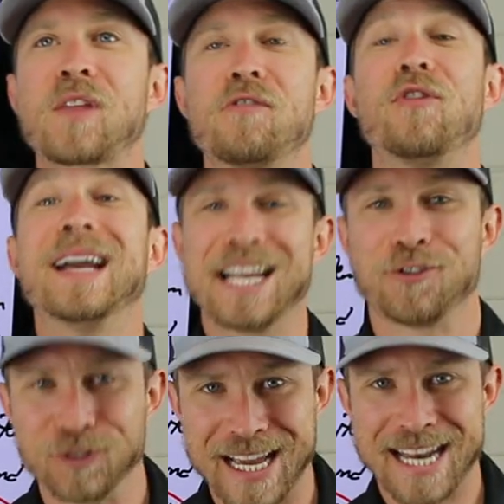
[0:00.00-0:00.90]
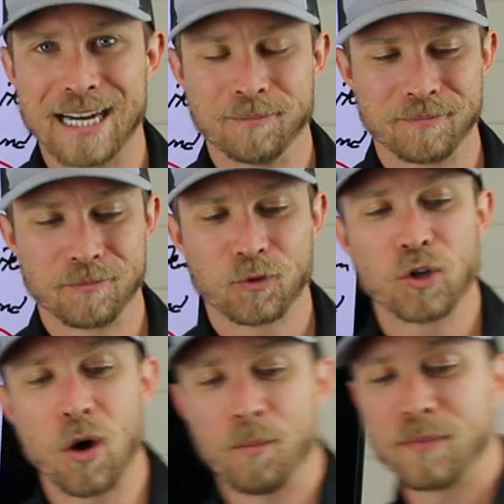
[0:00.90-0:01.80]
financial data.
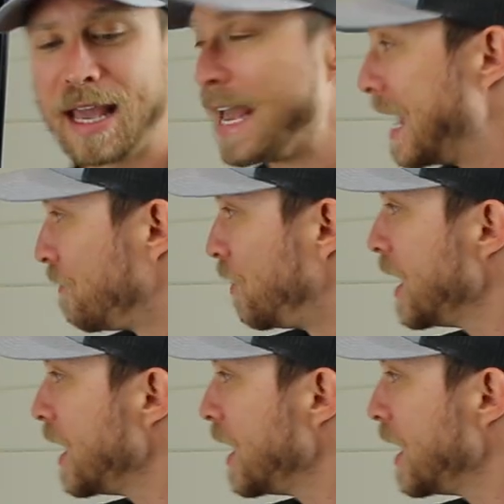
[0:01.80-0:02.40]
So if